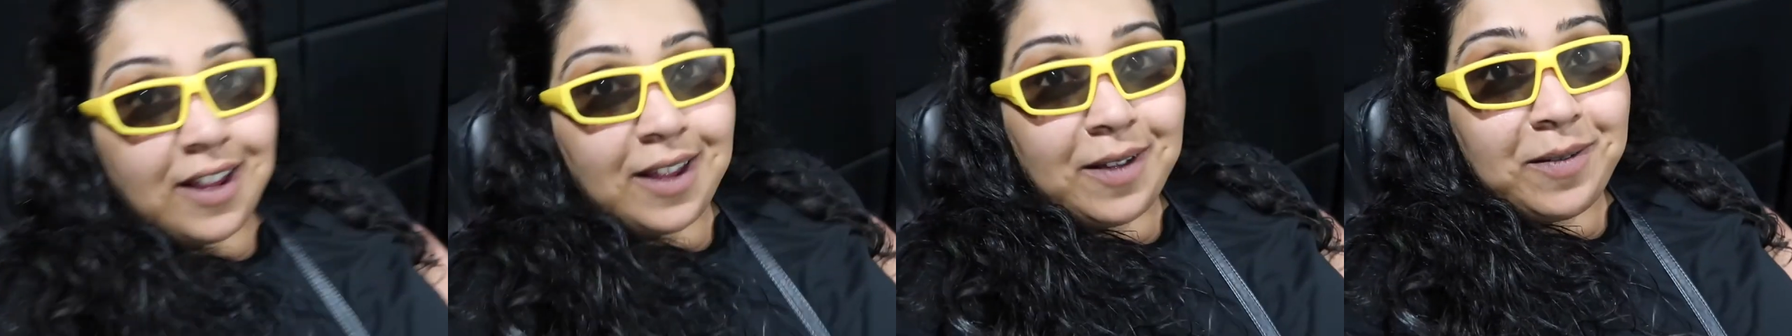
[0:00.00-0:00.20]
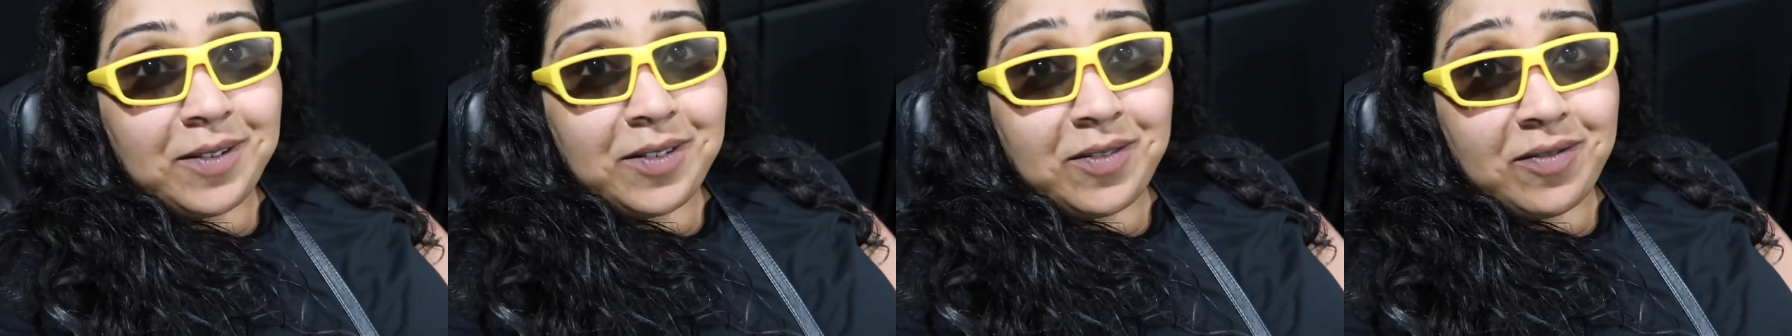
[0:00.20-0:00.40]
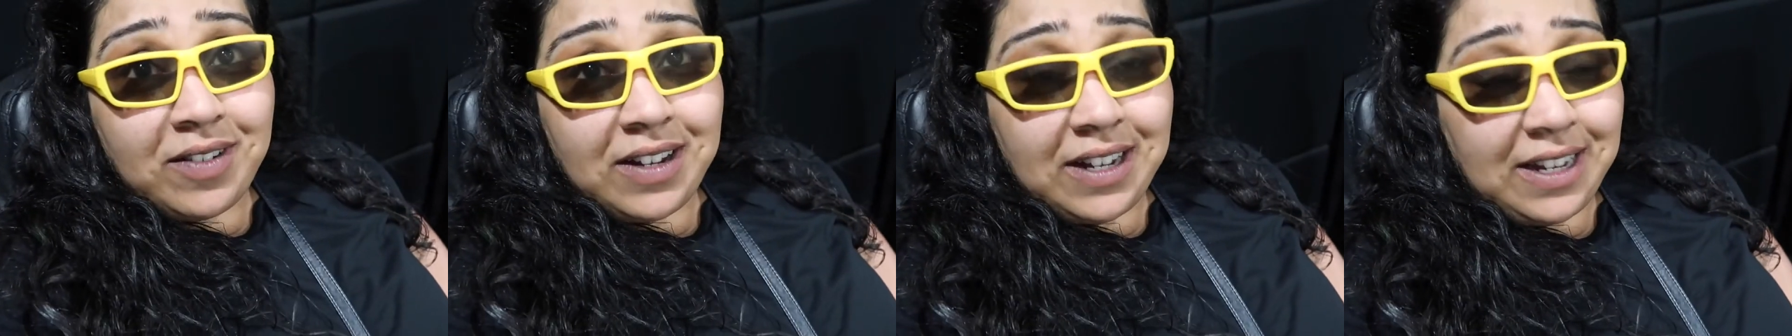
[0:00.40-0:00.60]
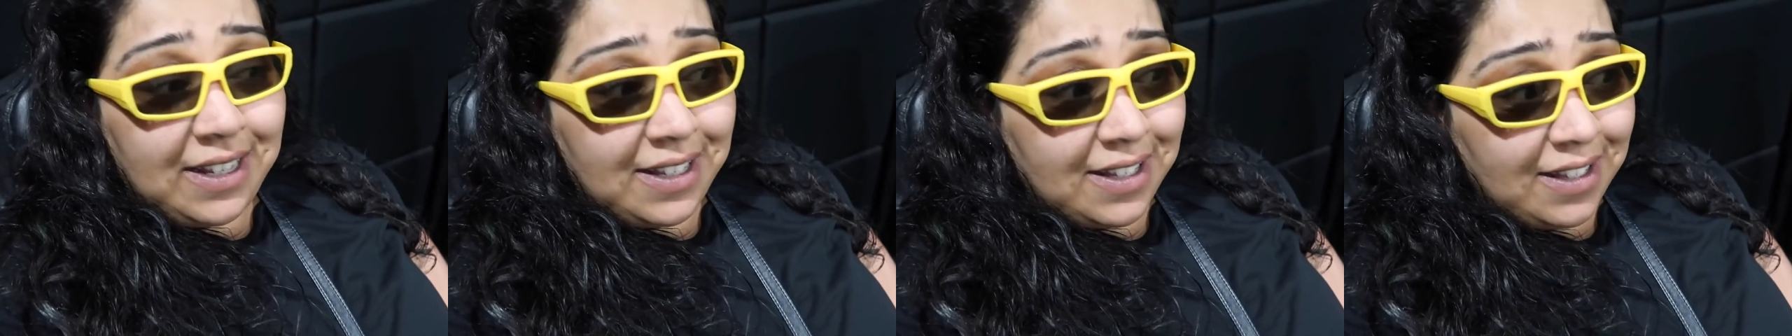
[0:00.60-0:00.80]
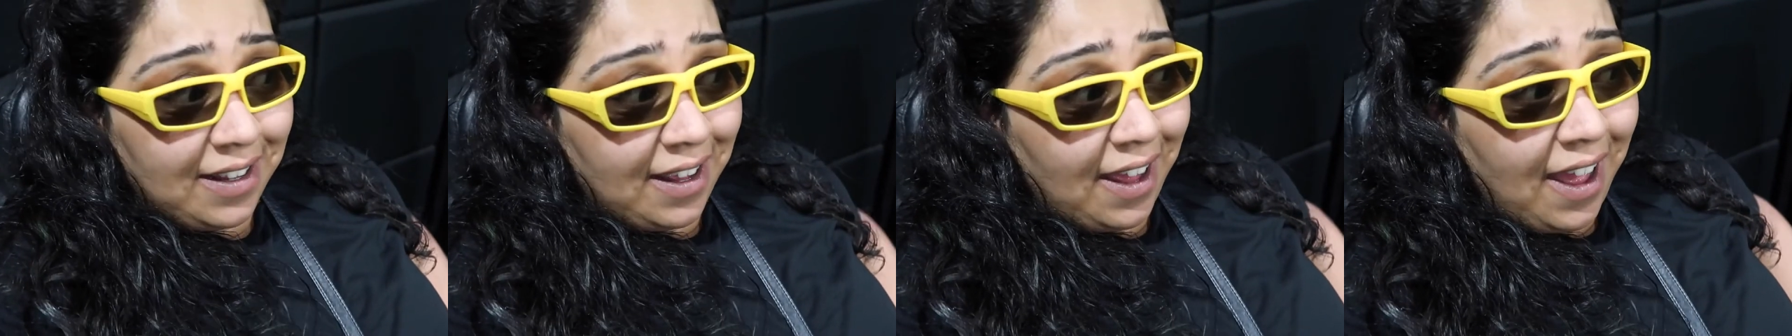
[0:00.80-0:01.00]
It was really
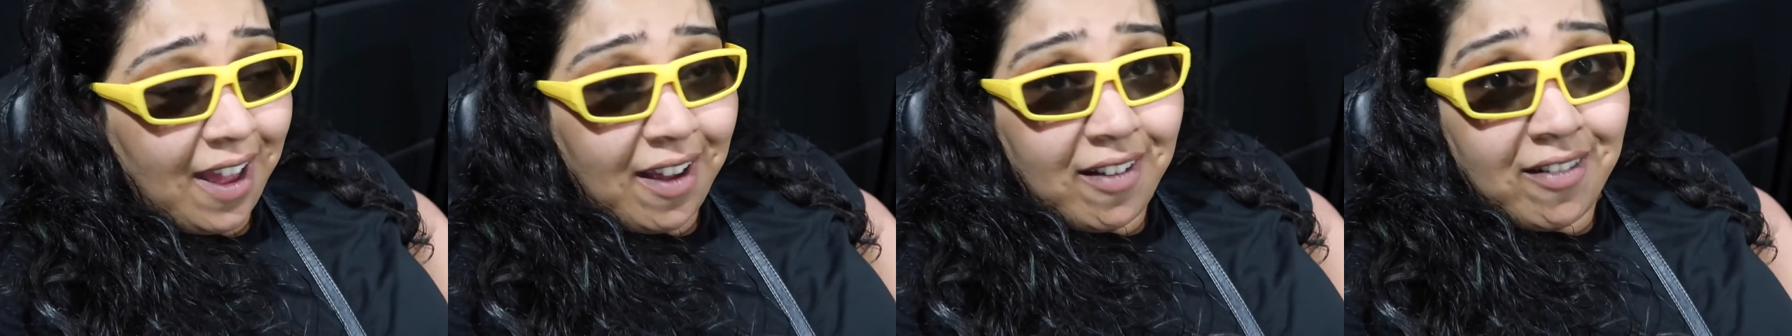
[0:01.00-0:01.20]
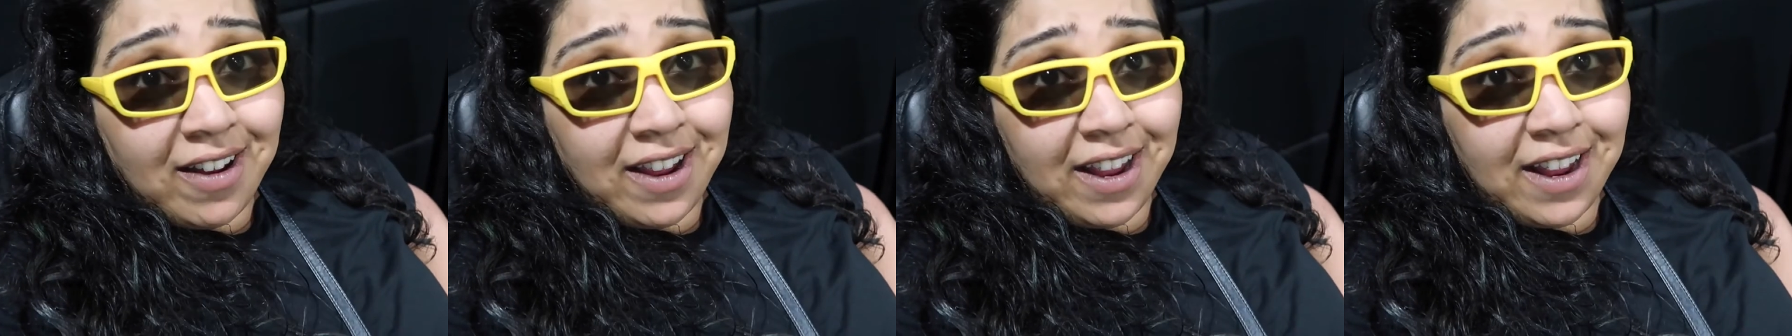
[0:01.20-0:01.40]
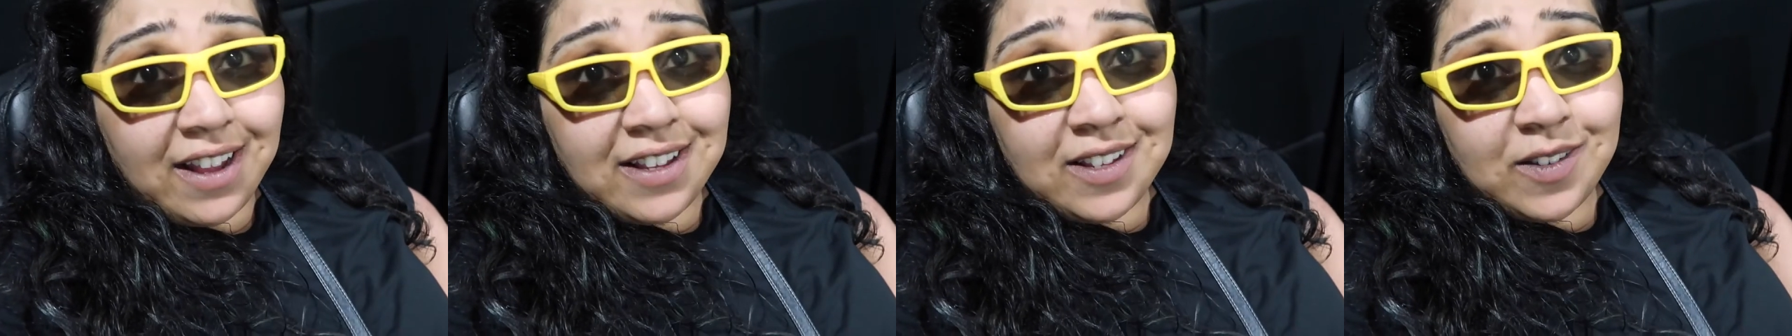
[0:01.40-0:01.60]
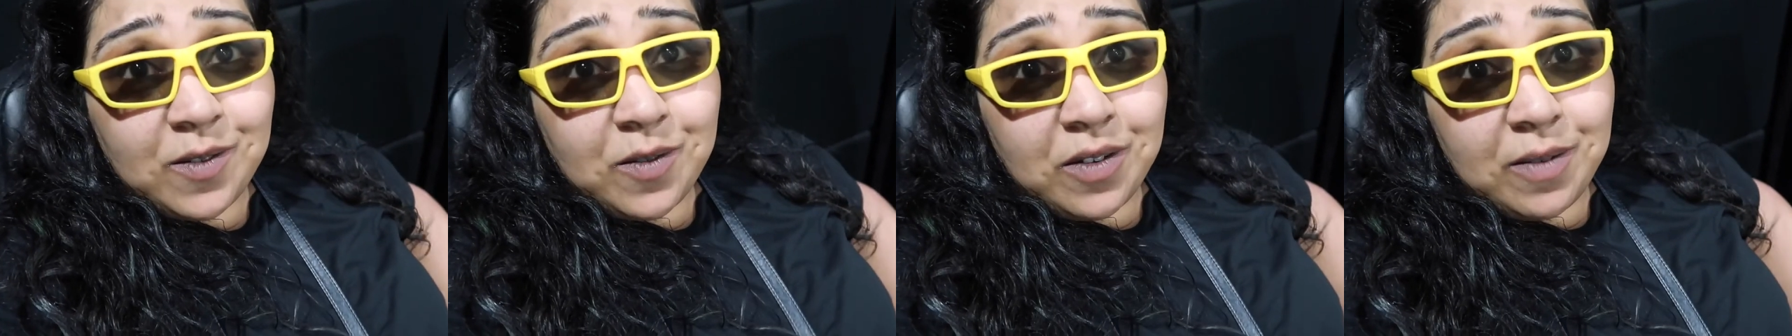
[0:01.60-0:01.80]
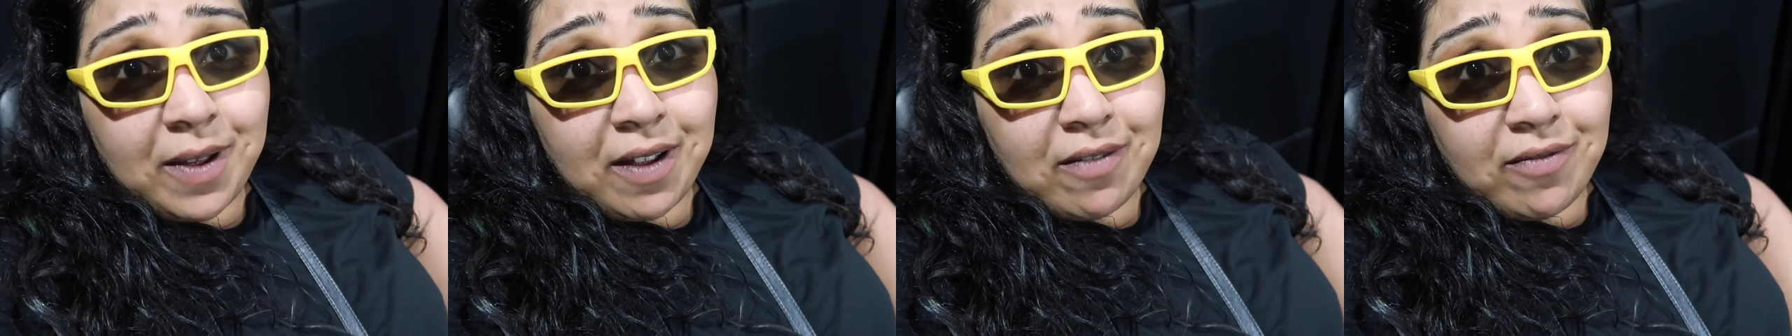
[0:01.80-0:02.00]
scary because it's
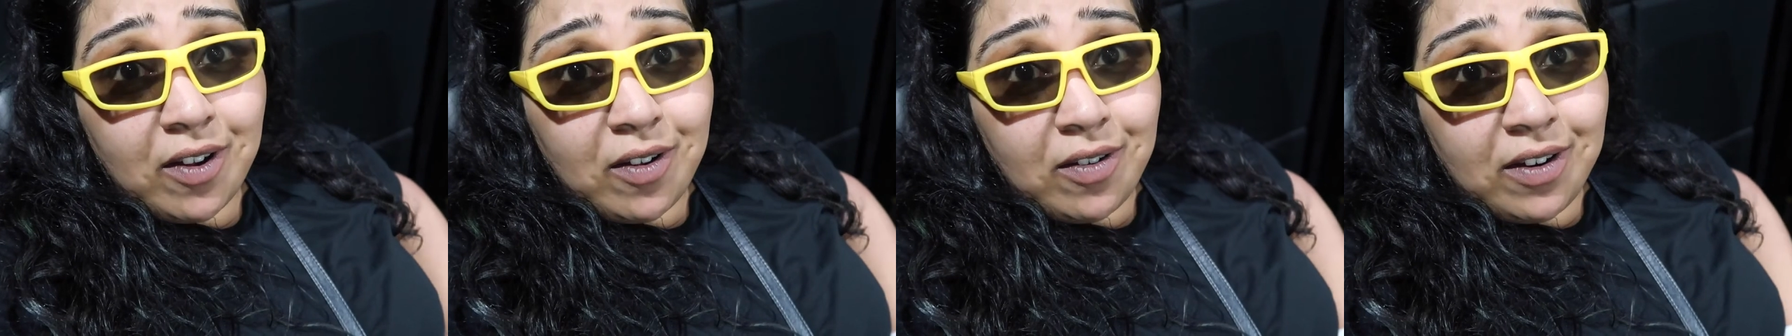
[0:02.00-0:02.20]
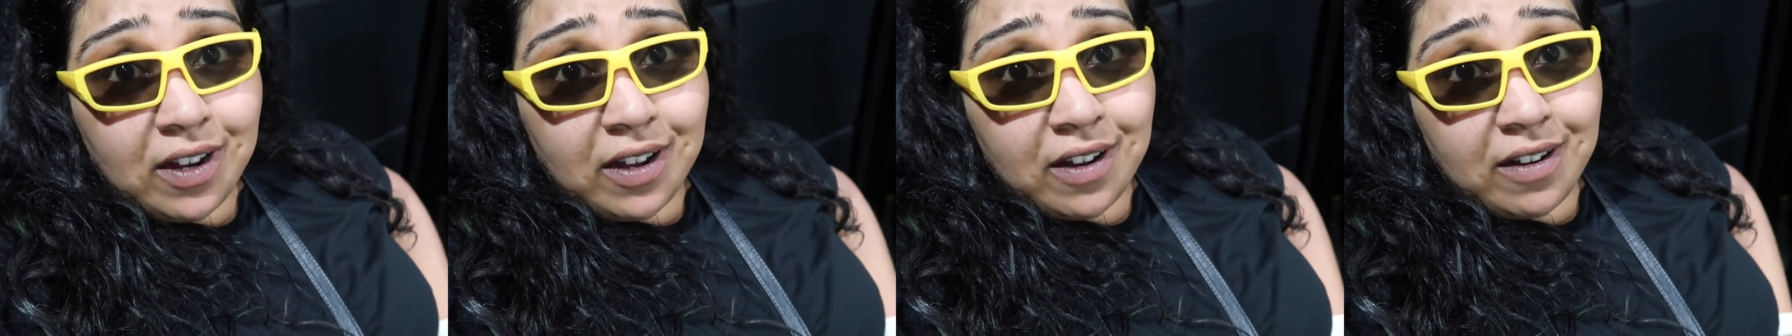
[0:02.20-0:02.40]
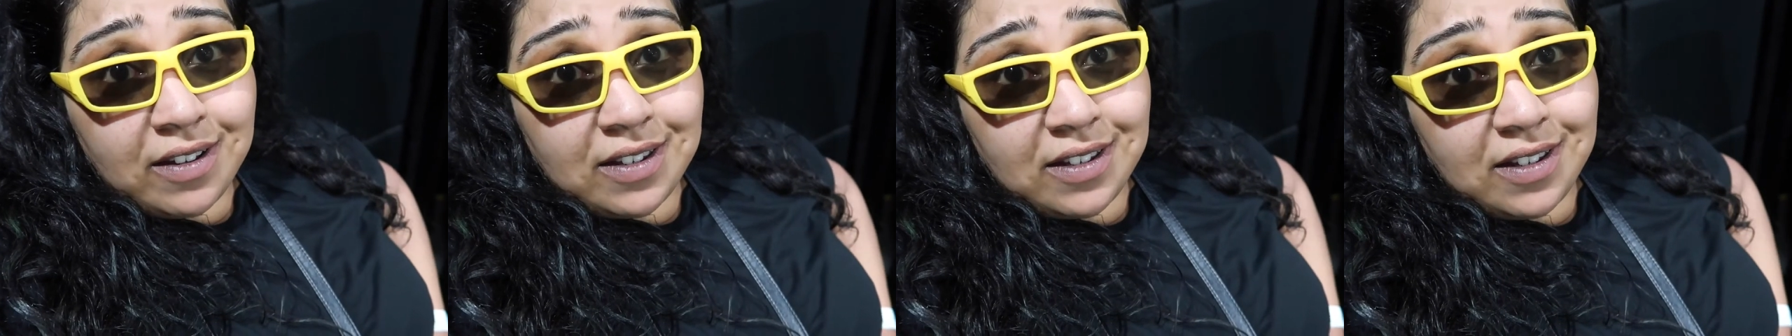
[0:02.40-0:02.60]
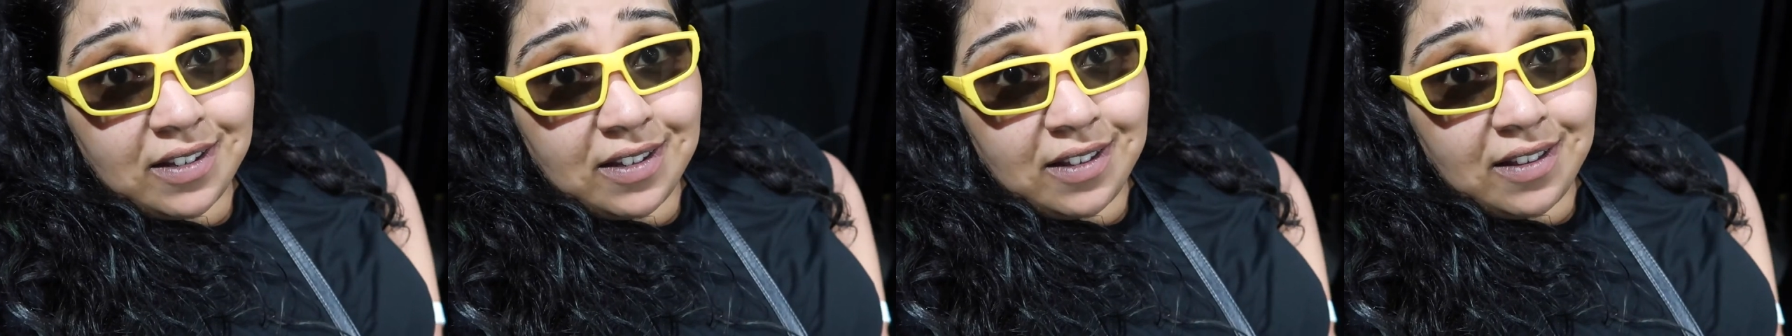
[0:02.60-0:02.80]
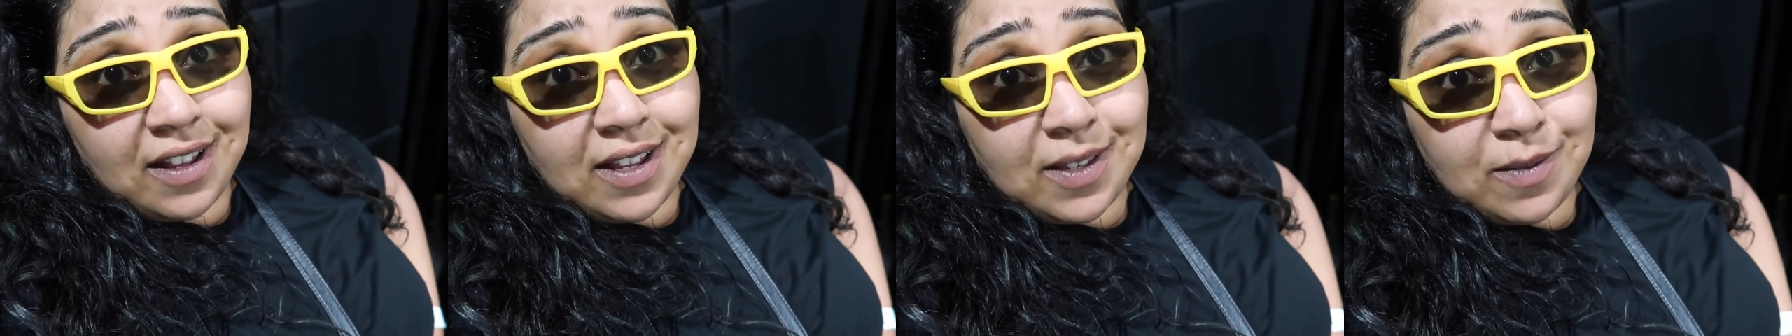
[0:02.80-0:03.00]
all about roller coasters
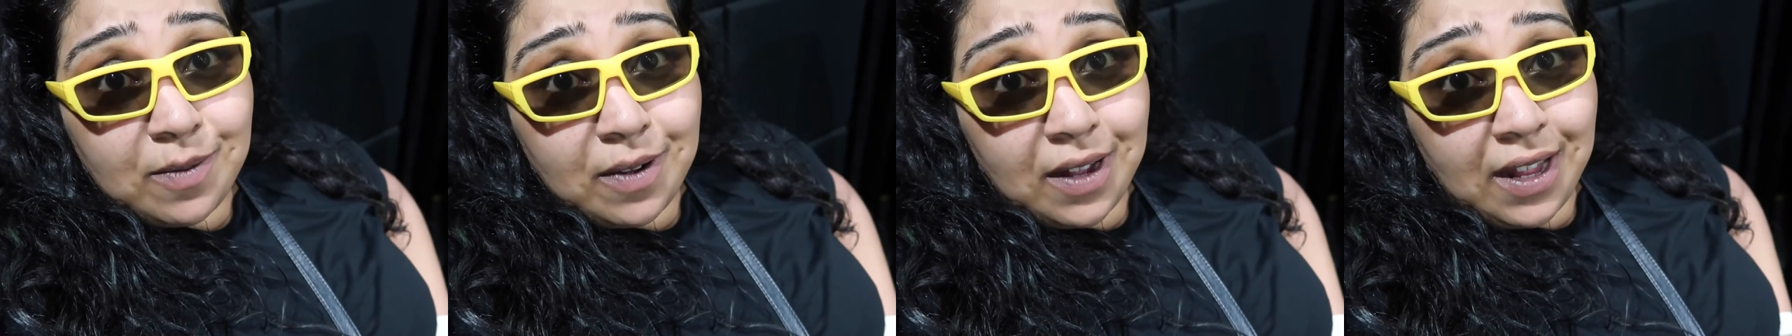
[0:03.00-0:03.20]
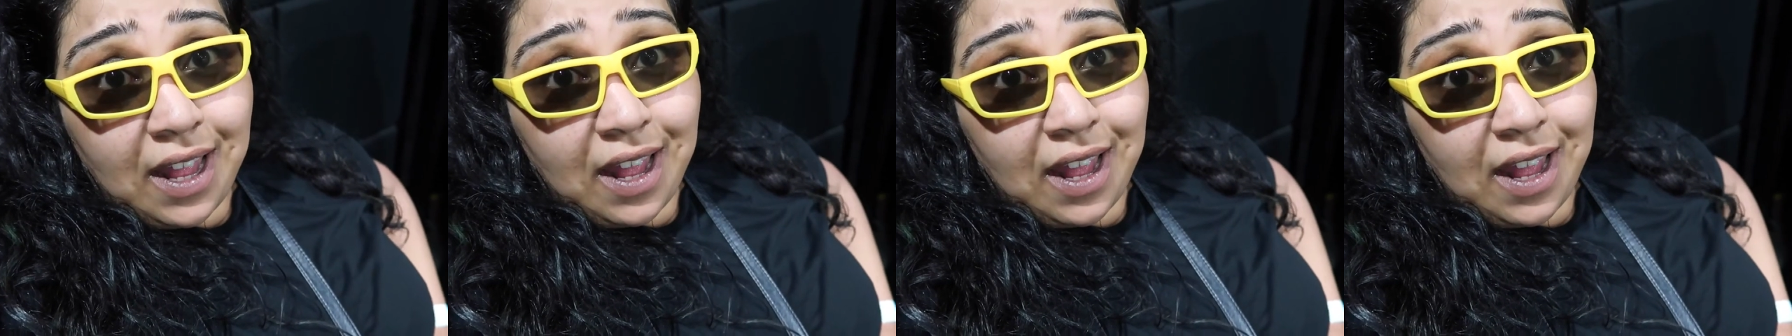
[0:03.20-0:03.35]
and that's what I